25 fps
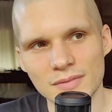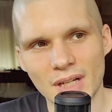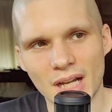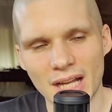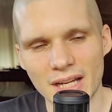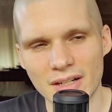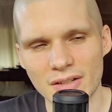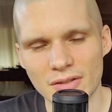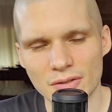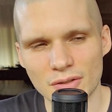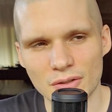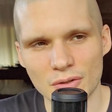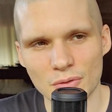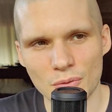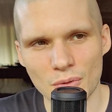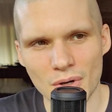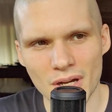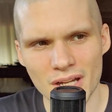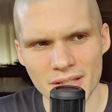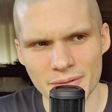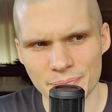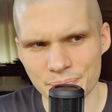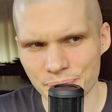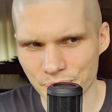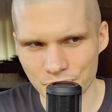I don't know
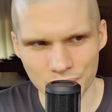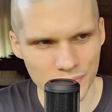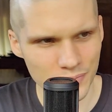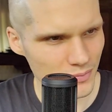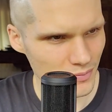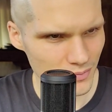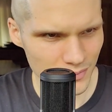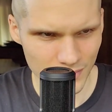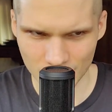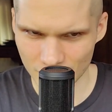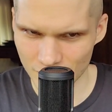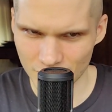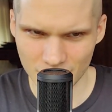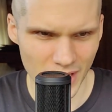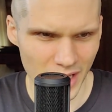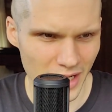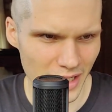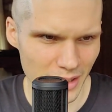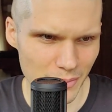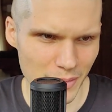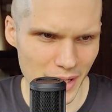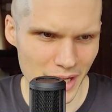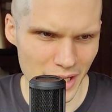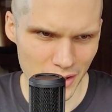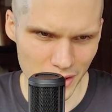why.
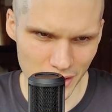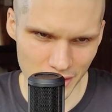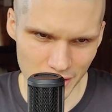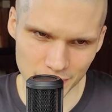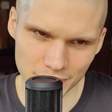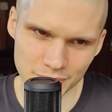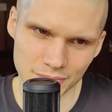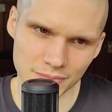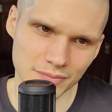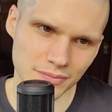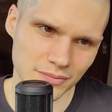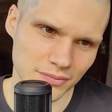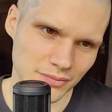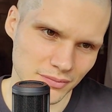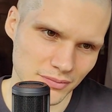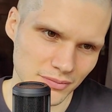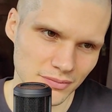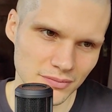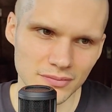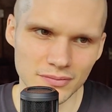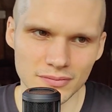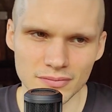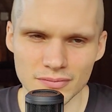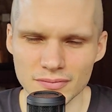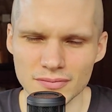Not a mouth.
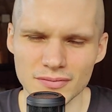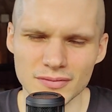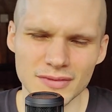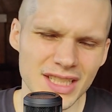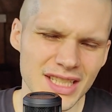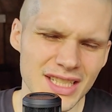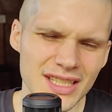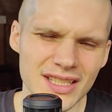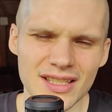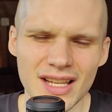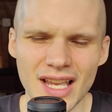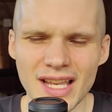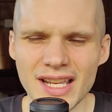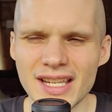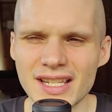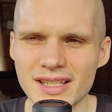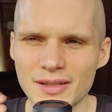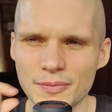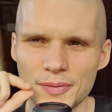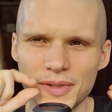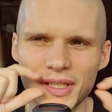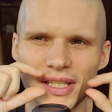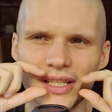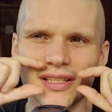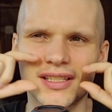It's, I
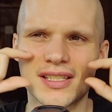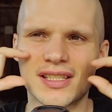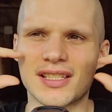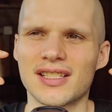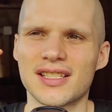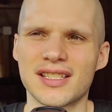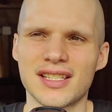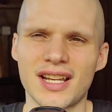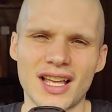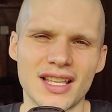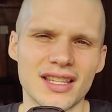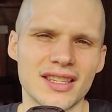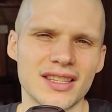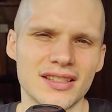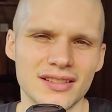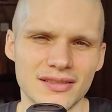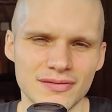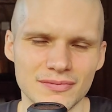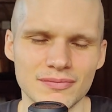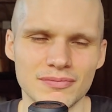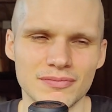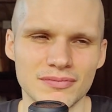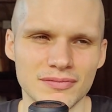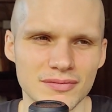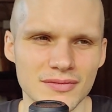guess, because it's not
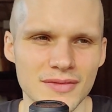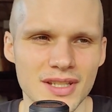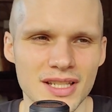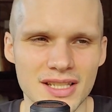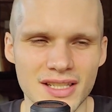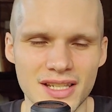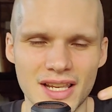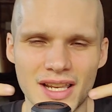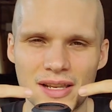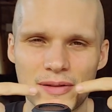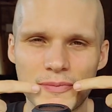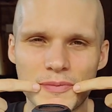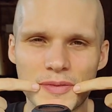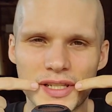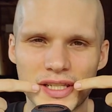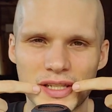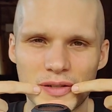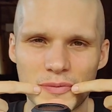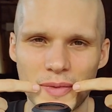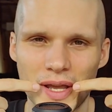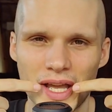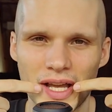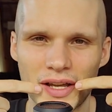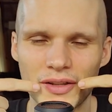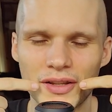the same as
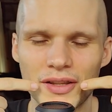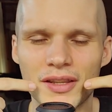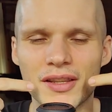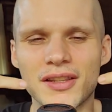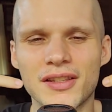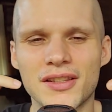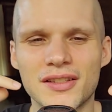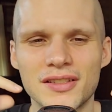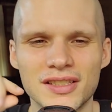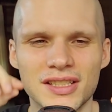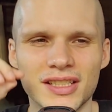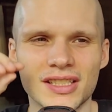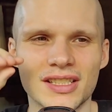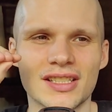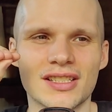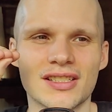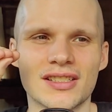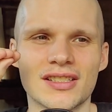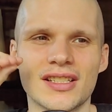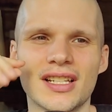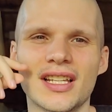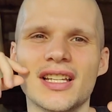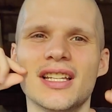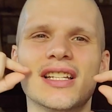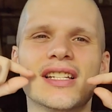a mouth.
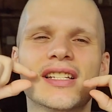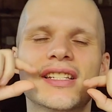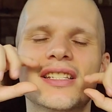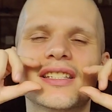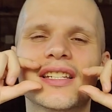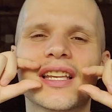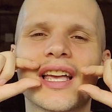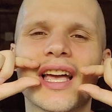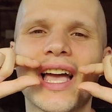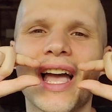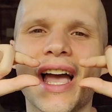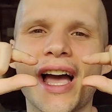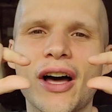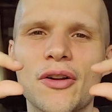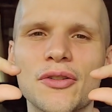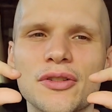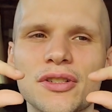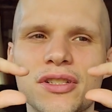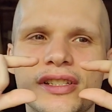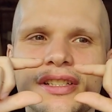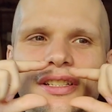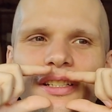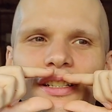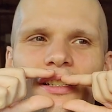It's out.